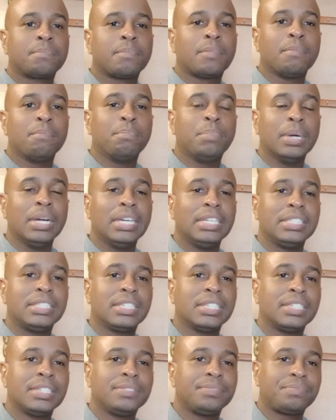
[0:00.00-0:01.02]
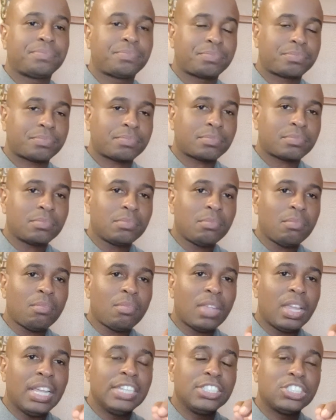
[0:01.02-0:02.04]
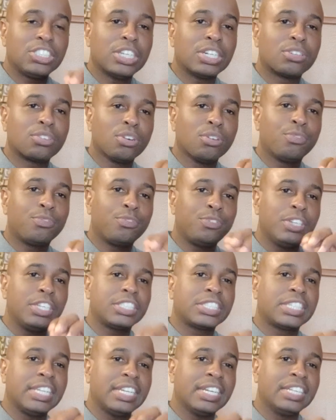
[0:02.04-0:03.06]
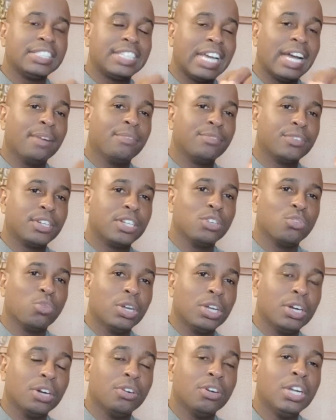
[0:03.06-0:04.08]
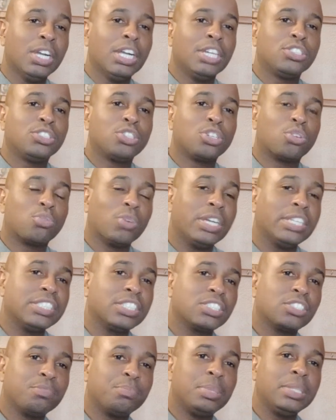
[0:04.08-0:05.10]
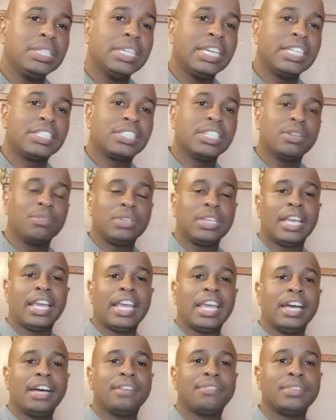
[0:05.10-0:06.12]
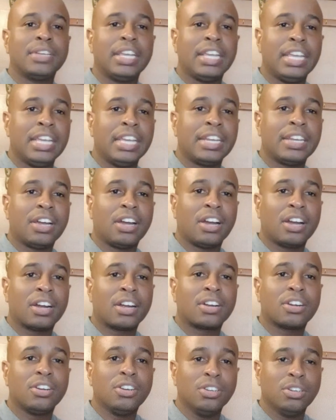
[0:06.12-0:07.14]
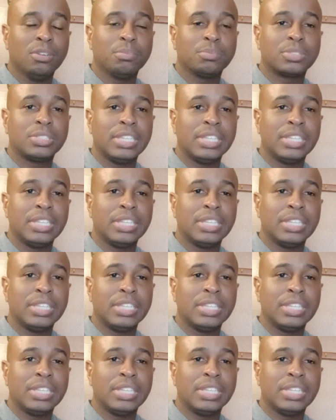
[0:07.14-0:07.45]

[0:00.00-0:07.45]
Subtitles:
But in general, fish can adapt very well to the ranges of pH that we have in our homes.